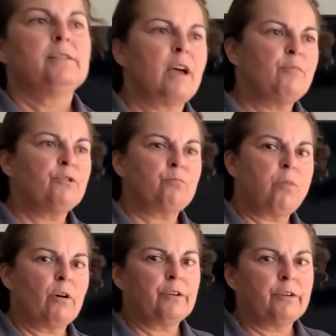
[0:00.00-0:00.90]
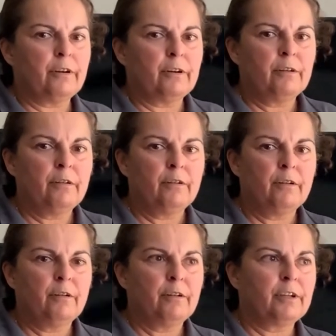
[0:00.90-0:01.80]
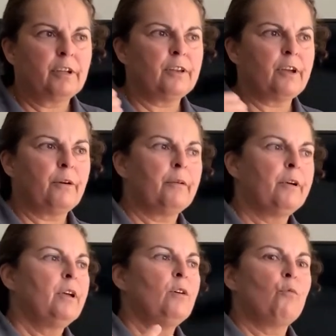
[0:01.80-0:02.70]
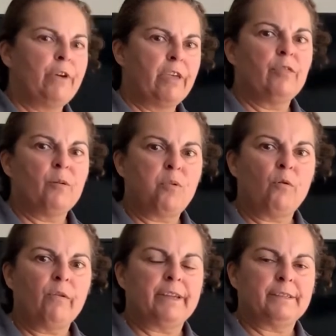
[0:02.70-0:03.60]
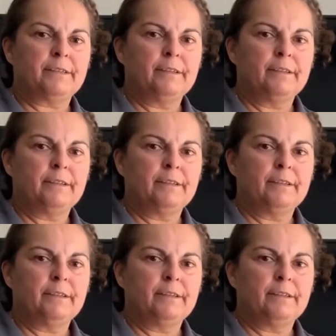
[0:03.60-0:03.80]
doubles partner, you know, win the point.